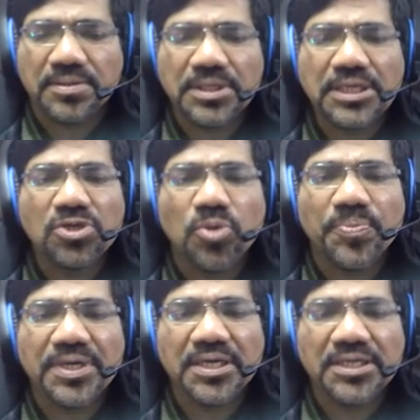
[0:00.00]
In
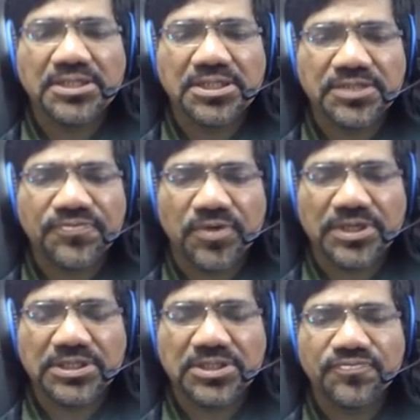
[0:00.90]
tropical deciduous
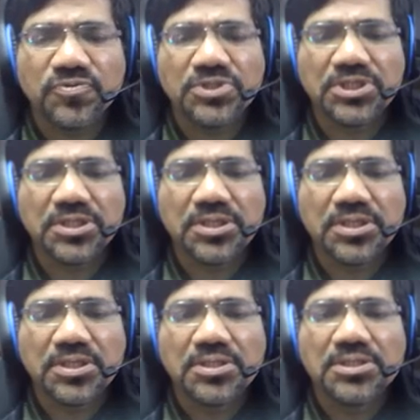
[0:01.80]
forest, if you see,
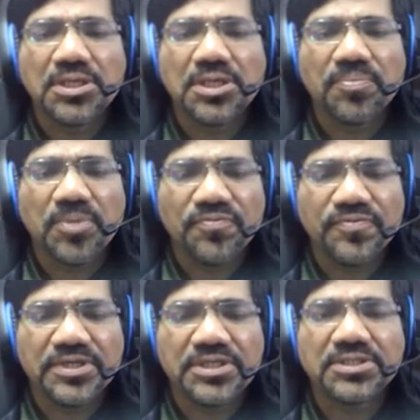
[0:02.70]
the number of
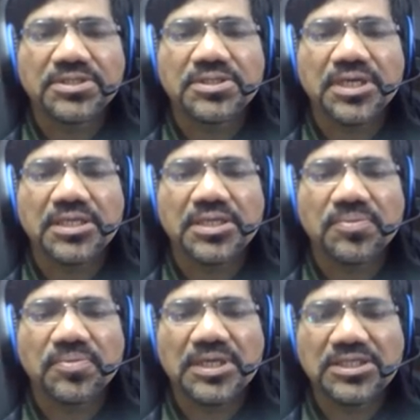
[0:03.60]
trees and
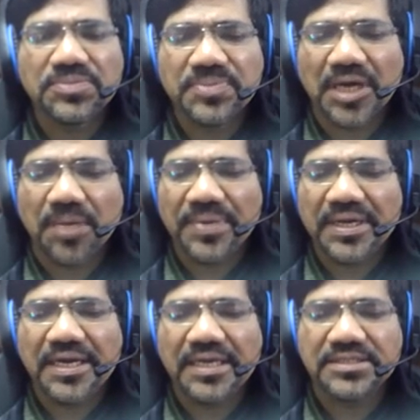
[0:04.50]
is a
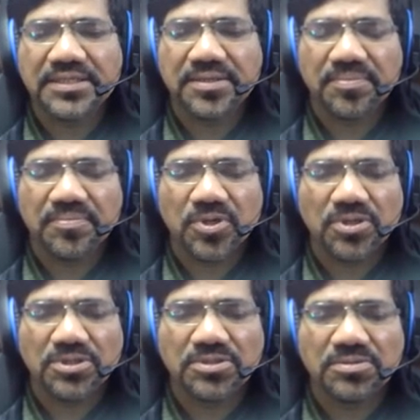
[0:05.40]
bit lesser
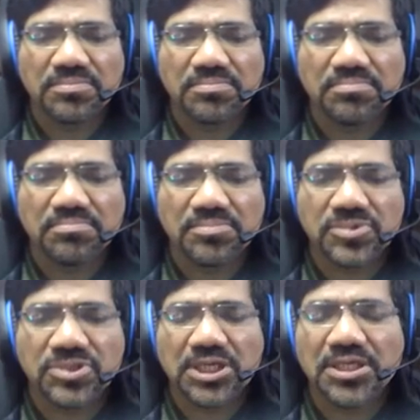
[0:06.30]
because
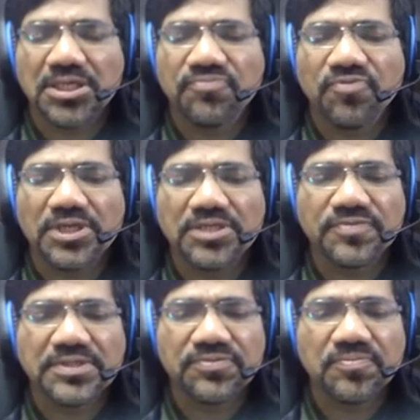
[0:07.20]
the other forest
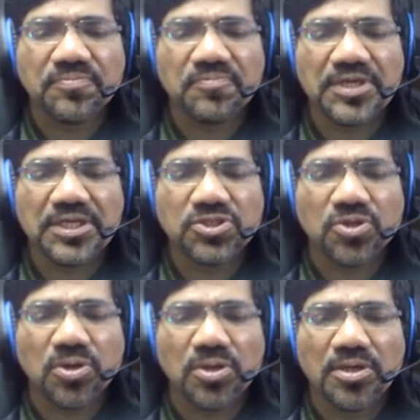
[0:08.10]
which we
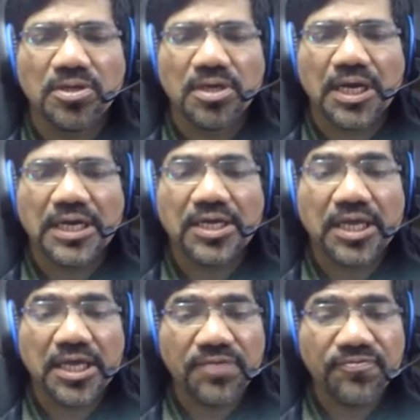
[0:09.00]
saw. And
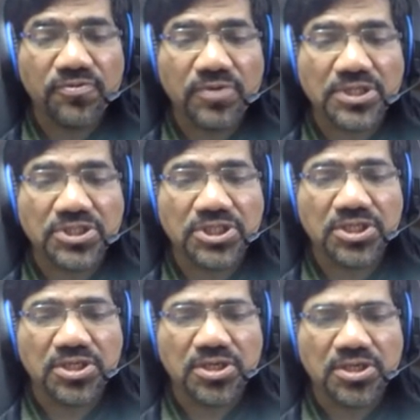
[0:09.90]
here, if you can
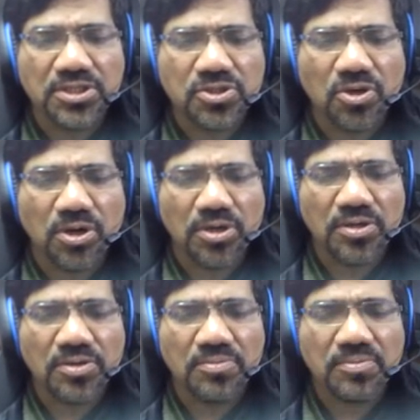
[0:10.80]
see,
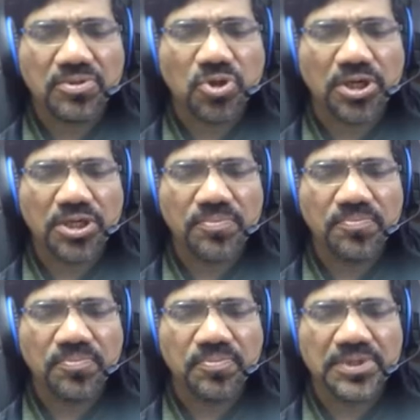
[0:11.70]
thorn thorny
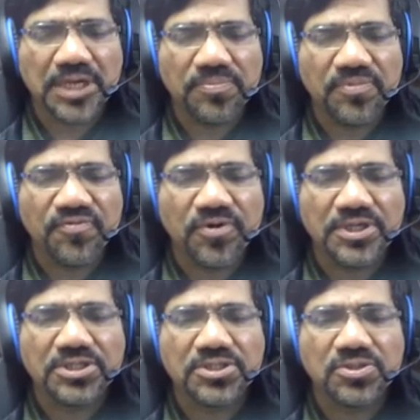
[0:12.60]
type of
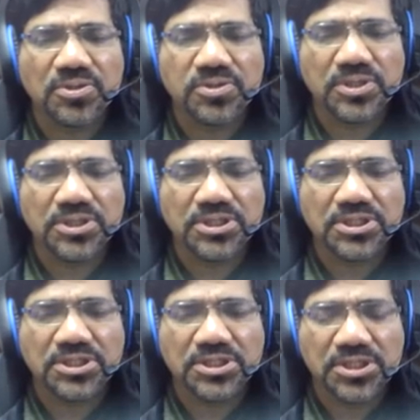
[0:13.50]
forest is also
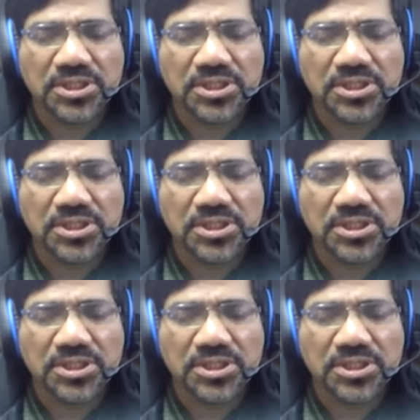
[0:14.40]
existing.